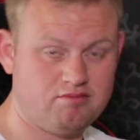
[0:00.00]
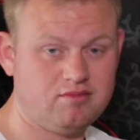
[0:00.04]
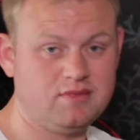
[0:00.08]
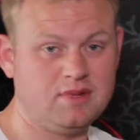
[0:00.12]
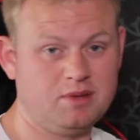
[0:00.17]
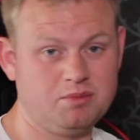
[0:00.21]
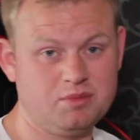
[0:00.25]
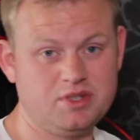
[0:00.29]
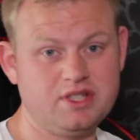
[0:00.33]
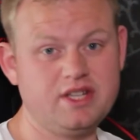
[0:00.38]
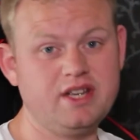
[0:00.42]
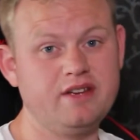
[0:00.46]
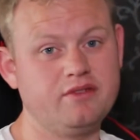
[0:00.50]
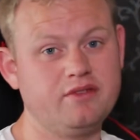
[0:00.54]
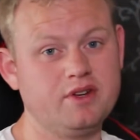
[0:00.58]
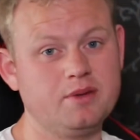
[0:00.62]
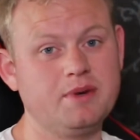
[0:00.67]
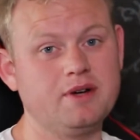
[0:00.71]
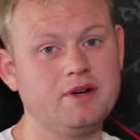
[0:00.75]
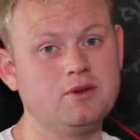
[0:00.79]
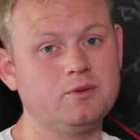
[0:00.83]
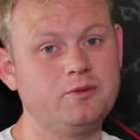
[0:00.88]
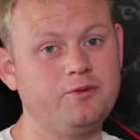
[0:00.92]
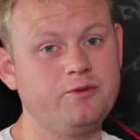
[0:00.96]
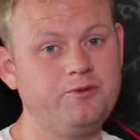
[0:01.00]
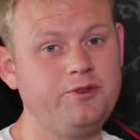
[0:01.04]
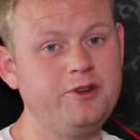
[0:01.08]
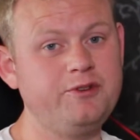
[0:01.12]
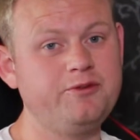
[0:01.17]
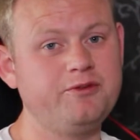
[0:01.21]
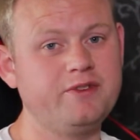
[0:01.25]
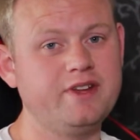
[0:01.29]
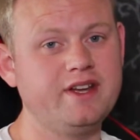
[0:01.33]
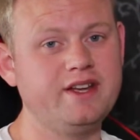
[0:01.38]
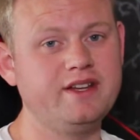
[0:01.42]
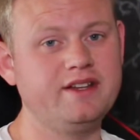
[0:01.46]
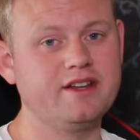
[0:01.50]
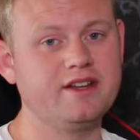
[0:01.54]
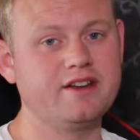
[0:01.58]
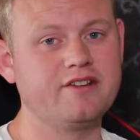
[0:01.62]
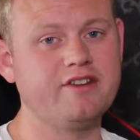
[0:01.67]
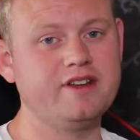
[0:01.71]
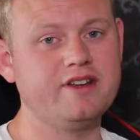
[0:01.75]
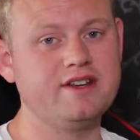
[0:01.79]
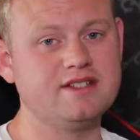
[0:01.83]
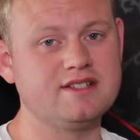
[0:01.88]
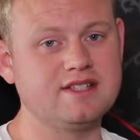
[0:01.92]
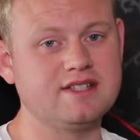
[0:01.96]
I'm saving about 15
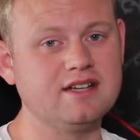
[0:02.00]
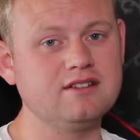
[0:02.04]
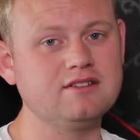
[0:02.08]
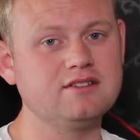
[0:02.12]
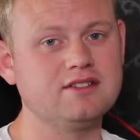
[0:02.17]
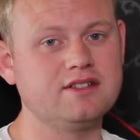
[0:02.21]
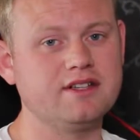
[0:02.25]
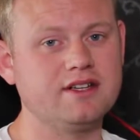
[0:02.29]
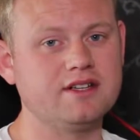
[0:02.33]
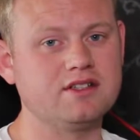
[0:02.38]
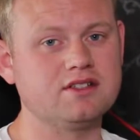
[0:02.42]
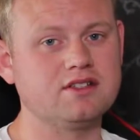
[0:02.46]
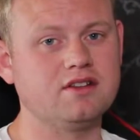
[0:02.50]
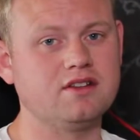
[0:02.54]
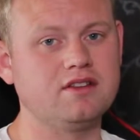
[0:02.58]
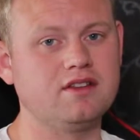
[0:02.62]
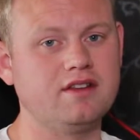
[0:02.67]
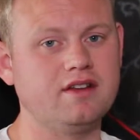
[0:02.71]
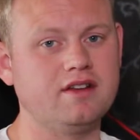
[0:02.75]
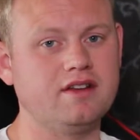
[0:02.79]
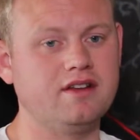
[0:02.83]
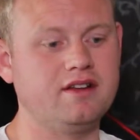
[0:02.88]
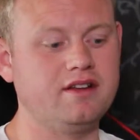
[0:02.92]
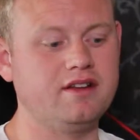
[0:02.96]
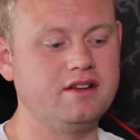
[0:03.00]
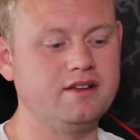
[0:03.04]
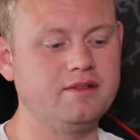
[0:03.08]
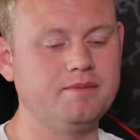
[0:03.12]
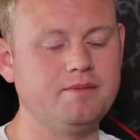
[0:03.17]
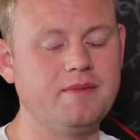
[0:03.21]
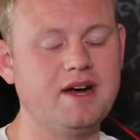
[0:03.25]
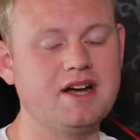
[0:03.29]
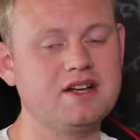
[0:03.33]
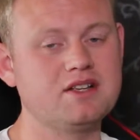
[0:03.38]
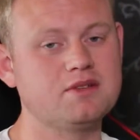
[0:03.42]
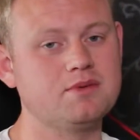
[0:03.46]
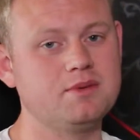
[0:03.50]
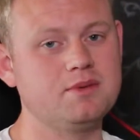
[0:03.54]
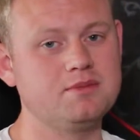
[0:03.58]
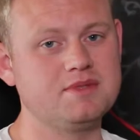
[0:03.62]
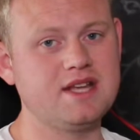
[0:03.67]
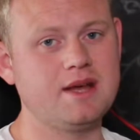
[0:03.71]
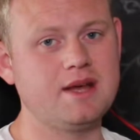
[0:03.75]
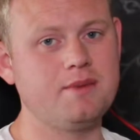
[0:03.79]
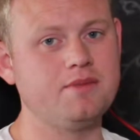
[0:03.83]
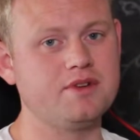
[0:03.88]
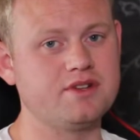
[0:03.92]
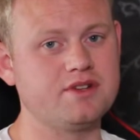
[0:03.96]
degrees Celsius on the maximum
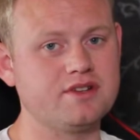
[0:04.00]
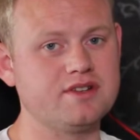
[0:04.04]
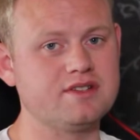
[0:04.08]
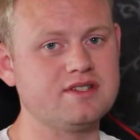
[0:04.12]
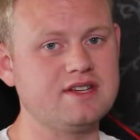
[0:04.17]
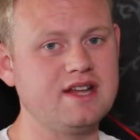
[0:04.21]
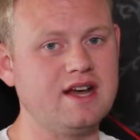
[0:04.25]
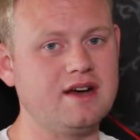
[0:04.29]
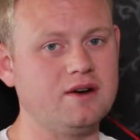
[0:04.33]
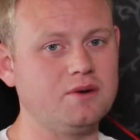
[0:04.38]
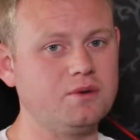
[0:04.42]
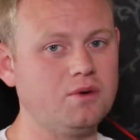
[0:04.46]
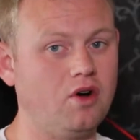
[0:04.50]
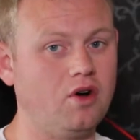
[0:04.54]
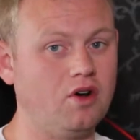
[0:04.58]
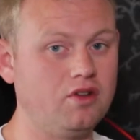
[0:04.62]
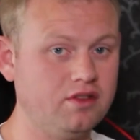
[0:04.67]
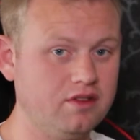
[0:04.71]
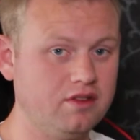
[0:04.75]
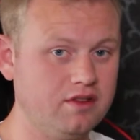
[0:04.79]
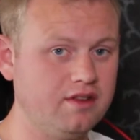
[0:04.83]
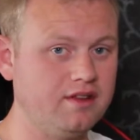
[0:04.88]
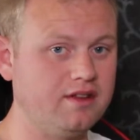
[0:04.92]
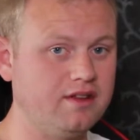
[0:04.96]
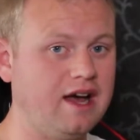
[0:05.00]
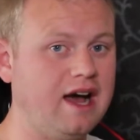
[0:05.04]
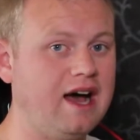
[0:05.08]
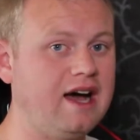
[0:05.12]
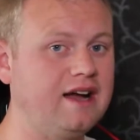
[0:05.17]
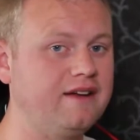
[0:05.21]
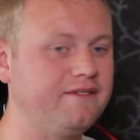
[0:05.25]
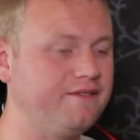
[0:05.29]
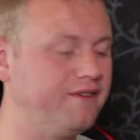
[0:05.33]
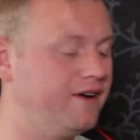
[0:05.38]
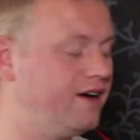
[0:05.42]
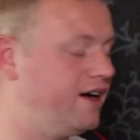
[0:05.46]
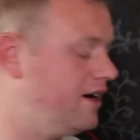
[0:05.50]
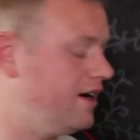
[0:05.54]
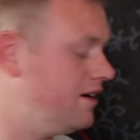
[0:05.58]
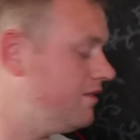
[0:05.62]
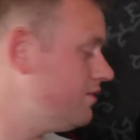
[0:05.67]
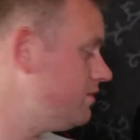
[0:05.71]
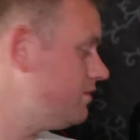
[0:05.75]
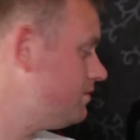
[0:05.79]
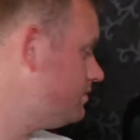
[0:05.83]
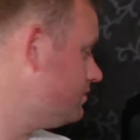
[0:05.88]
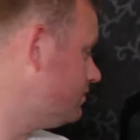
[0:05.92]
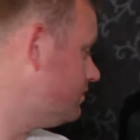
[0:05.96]
temperatures now on the
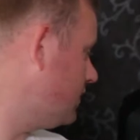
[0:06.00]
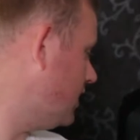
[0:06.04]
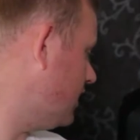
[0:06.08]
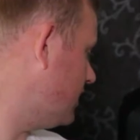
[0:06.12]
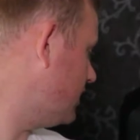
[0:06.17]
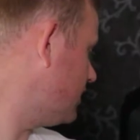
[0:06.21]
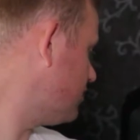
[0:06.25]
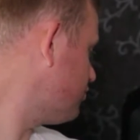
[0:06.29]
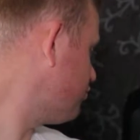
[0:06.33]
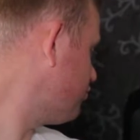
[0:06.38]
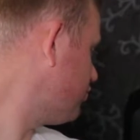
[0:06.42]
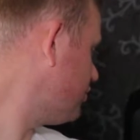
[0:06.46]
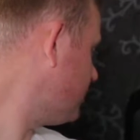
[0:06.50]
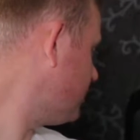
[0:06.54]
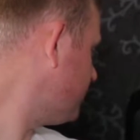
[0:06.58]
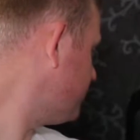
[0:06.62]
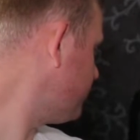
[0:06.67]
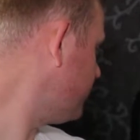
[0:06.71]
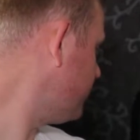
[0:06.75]
i5, and it's running